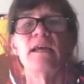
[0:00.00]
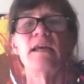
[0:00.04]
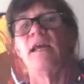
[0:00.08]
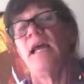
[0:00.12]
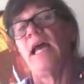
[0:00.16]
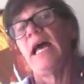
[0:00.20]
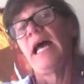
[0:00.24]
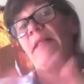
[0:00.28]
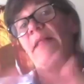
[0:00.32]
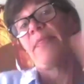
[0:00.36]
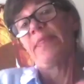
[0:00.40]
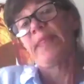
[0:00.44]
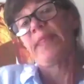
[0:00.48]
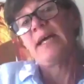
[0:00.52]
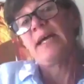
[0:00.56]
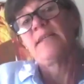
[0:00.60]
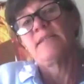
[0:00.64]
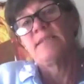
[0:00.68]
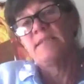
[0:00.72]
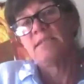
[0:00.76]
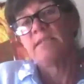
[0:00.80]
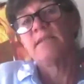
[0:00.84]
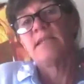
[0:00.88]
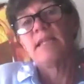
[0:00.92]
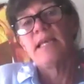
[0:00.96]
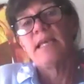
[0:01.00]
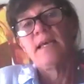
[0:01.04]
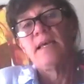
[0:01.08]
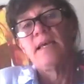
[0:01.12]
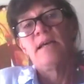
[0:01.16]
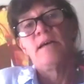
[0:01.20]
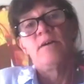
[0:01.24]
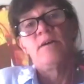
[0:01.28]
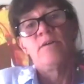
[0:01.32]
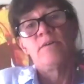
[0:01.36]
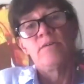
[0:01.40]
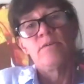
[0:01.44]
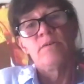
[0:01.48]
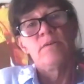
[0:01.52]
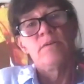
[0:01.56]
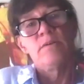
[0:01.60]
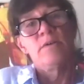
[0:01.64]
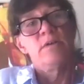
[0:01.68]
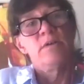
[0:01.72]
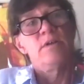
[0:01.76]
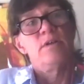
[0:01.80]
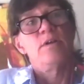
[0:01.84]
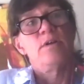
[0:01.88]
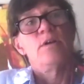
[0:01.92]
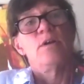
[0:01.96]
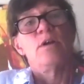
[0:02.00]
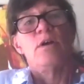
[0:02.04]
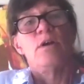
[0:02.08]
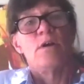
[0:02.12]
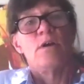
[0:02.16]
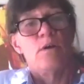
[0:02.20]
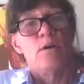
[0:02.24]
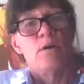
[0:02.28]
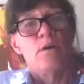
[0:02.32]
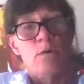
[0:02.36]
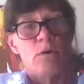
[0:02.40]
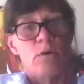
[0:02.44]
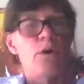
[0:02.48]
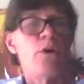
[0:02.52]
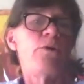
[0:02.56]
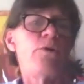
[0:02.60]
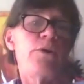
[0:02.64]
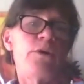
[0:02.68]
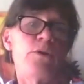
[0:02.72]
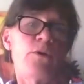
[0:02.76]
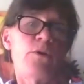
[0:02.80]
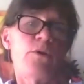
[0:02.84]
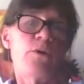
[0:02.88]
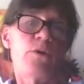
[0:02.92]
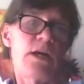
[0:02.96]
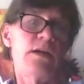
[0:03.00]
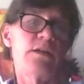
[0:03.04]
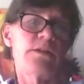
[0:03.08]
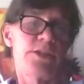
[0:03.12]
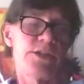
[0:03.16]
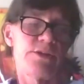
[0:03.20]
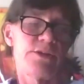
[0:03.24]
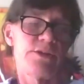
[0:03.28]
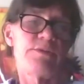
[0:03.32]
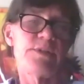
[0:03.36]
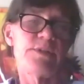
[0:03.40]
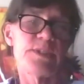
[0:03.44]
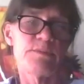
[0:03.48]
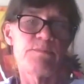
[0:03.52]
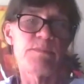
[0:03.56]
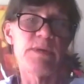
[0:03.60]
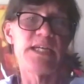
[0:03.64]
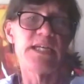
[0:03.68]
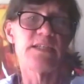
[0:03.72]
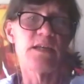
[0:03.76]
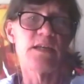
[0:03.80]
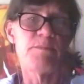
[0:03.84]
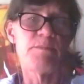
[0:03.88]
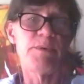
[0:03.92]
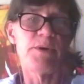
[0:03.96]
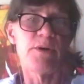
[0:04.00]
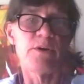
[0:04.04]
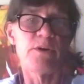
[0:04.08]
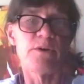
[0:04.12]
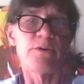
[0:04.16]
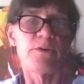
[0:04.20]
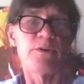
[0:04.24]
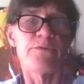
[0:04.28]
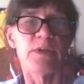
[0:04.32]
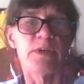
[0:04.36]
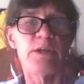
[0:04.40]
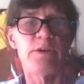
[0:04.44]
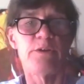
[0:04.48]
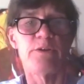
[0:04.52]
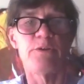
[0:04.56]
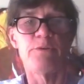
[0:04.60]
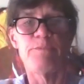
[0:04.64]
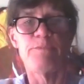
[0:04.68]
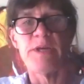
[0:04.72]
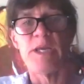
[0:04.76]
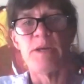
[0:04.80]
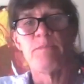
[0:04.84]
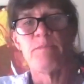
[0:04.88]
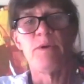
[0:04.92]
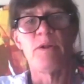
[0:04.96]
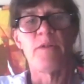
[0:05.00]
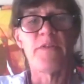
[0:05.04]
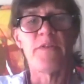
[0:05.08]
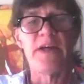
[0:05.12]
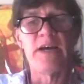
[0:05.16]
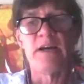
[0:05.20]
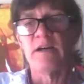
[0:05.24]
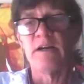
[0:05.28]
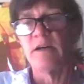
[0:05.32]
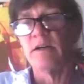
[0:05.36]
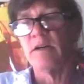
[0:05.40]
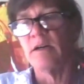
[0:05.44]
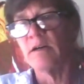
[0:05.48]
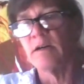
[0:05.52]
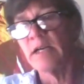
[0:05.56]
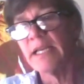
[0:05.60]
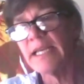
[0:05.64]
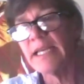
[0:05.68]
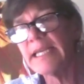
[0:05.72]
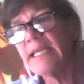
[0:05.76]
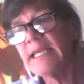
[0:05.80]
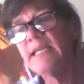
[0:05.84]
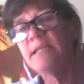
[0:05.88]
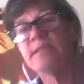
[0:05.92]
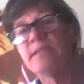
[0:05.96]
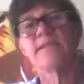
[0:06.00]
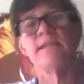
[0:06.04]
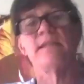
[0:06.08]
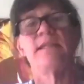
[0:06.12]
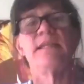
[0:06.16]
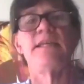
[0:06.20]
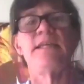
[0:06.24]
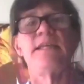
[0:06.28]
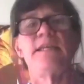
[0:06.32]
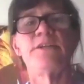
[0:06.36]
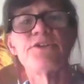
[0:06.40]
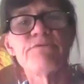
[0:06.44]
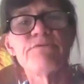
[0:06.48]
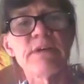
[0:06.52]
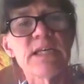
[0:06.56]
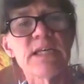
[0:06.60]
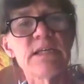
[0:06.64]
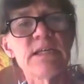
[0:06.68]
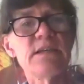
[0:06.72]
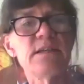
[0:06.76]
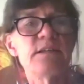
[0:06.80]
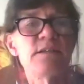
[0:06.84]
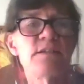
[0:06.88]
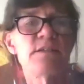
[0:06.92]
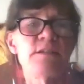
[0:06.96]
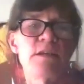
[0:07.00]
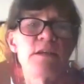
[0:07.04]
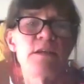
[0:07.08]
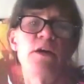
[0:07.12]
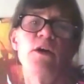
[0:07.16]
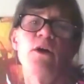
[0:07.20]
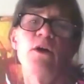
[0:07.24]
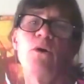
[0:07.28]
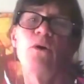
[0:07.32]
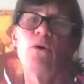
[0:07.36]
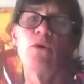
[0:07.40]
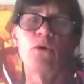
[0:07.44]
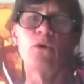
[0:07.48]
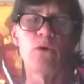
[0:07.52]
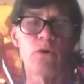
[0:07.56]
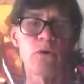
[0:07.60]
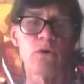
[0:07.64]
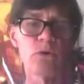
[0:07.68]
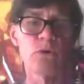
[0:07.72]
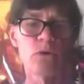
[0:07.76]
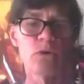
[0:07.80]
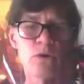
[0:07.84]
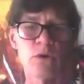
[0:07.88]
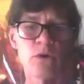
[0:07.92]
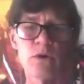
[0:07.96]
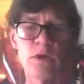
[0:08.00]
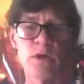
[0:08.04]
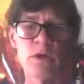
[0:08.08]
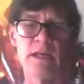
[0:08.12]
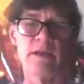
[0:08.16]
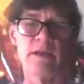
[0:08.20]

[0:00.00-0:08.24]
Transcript: And that's now who your culture is made up of. You know, people that are easily triggered or